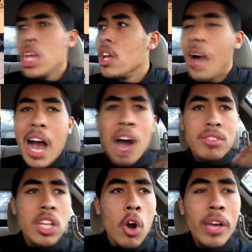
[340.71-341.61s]

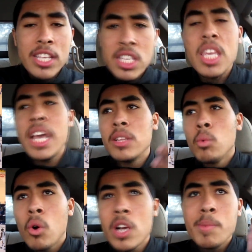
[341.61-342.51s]
Obviously OKC and the
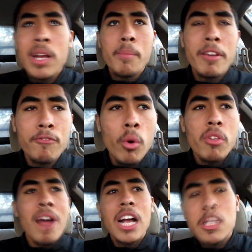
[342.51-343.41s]
Warriors being a big four,
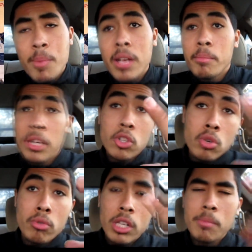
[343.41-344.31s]
the Rockets being a big
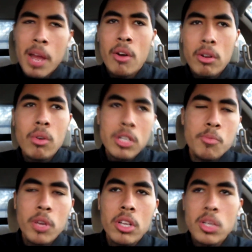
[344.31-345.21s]
two, really, but Eric Gordon's
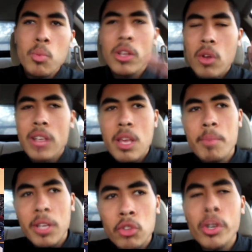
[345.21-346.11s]
pretty good as well, so I say
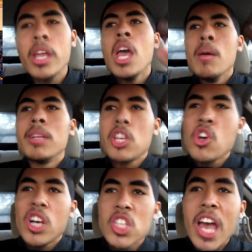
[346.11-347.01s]
big three. But then
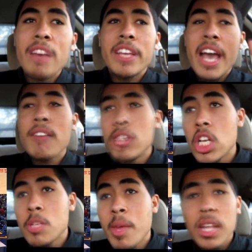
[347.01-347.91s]
you also have the
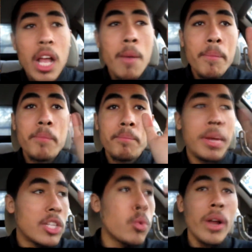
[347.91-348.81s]
Cavaliers being like a
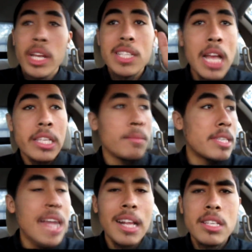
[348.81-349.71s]
big 20 because that team is
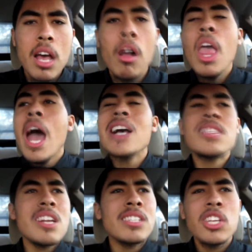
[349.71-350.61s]
stacked as hell. I
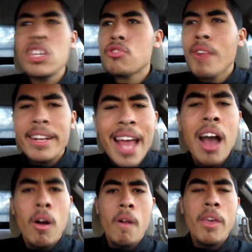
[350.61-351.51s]
say, I'll tell you this right
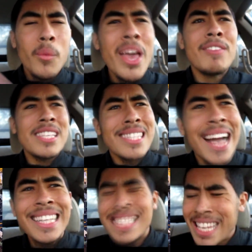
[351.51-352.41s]
now. We have a
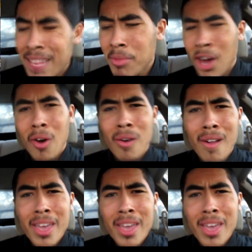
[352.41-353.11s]
solid team, though.